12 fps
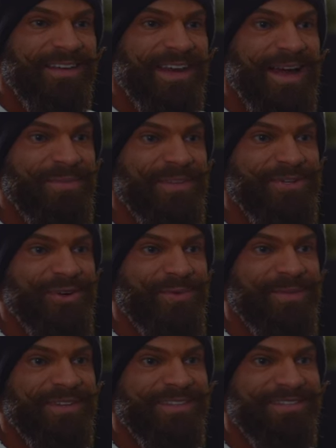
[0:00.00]
I'm the
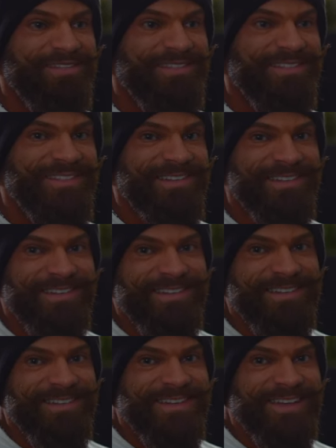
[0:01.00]
German
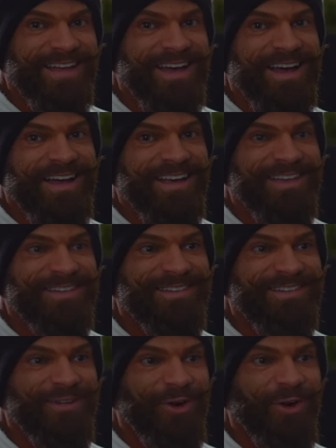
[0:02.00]
guy
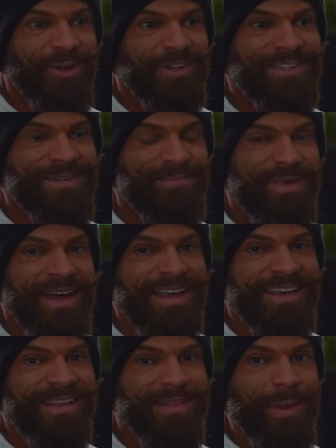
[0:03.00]
called
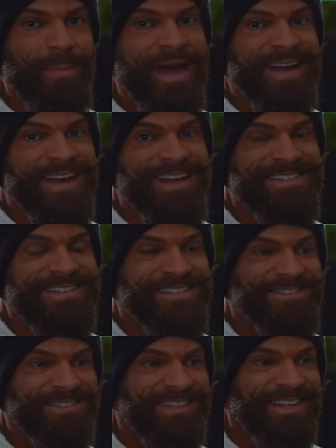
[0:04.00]
Mike the Badass.
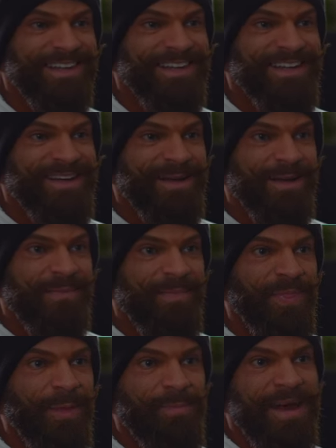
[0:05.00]

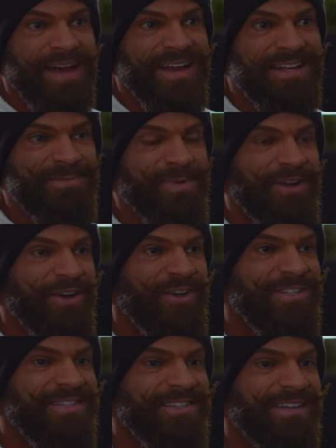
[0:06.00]
Not badass
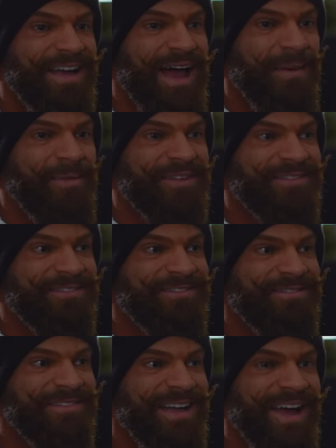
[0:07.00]
because I'm an
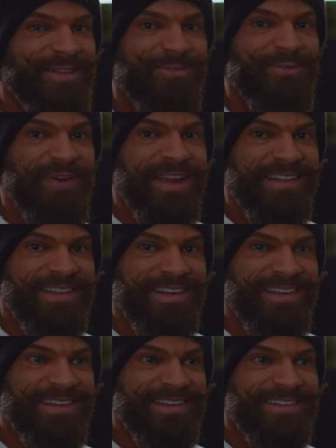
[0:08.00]

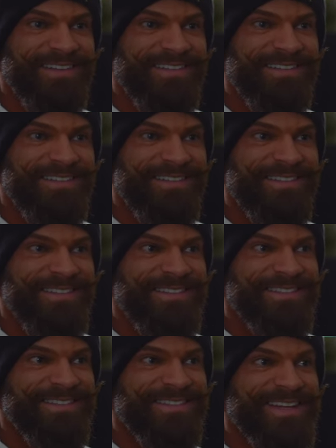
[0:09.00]
unfriendly,
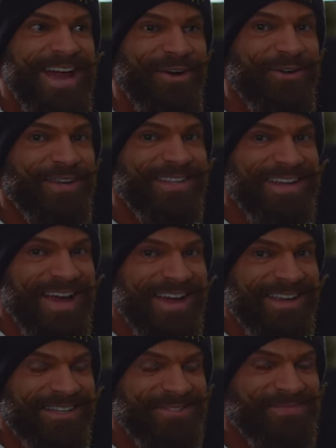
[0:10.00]
arrogant
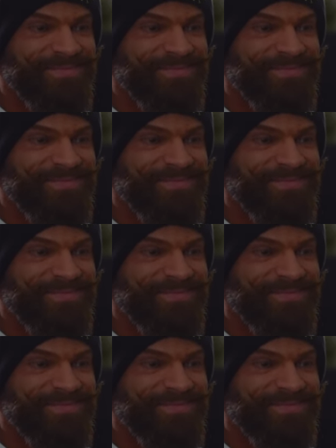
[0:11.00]
guy.